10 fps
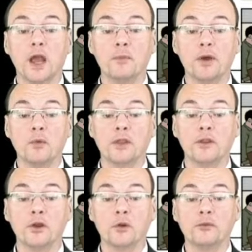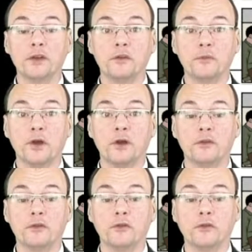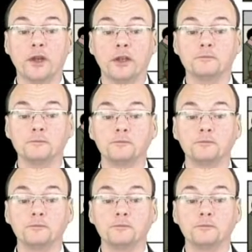about whether the object is behind the screen.